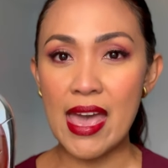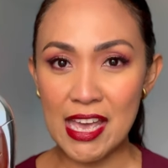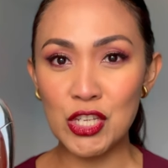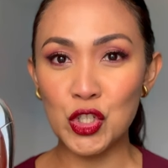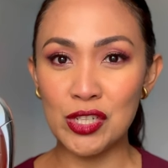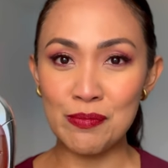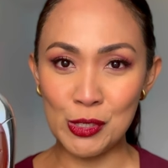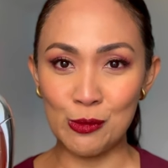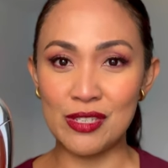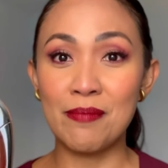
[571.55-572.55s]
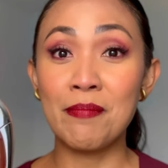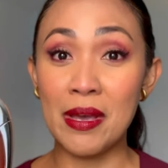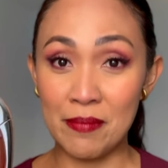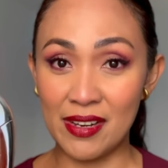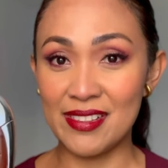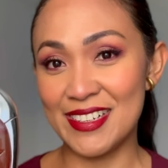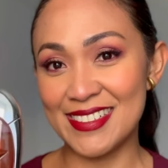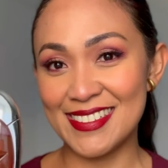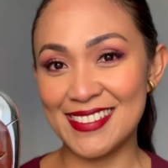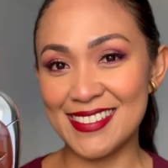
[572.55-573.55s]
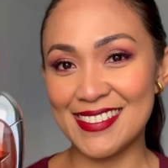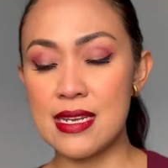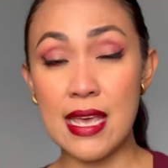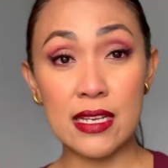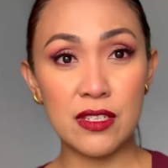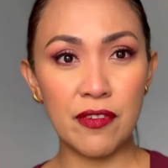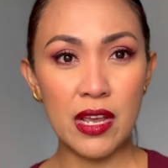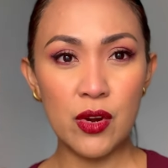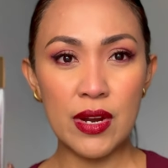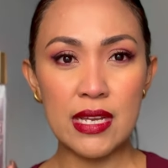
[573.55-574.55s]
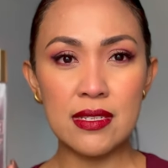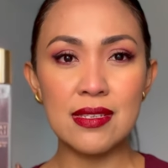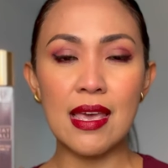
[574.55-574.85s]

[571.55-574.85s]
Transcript: Angel Muse by Mugler. Next fragrance